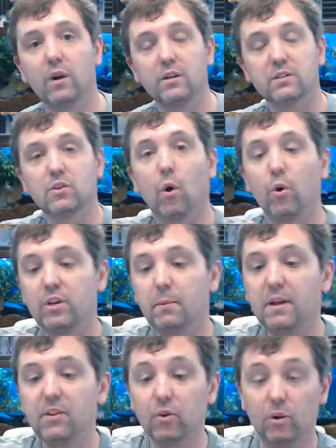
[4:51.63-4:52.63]
is going to
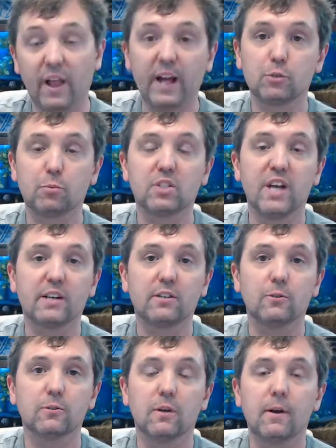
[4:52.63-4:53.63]
be their latch
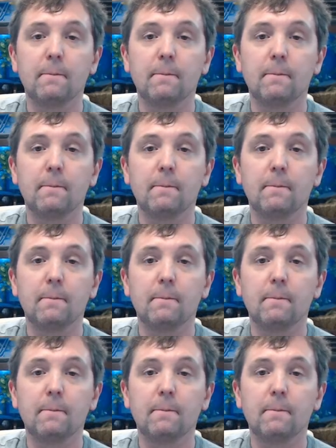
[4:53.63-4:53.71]
protectors